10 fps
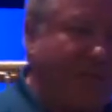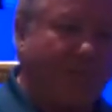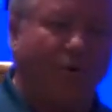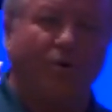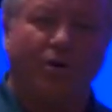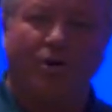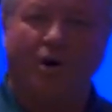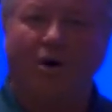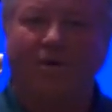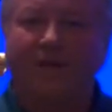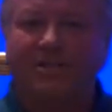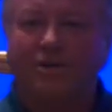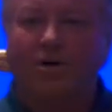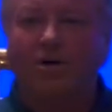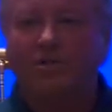protocol that
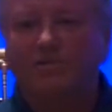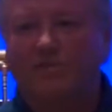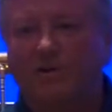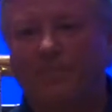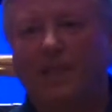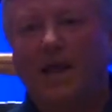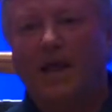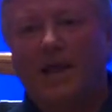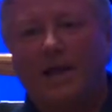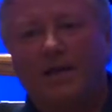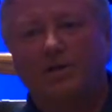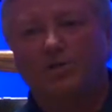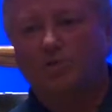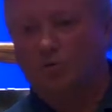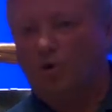talks from a
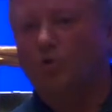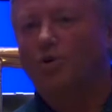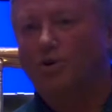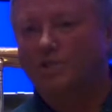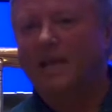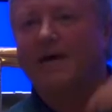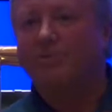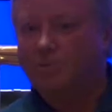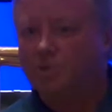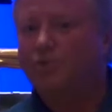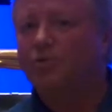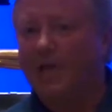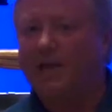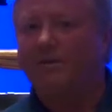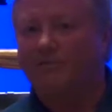controller down to
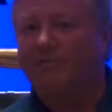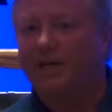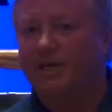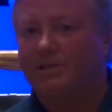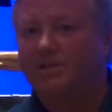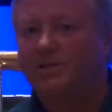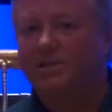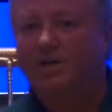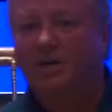a device.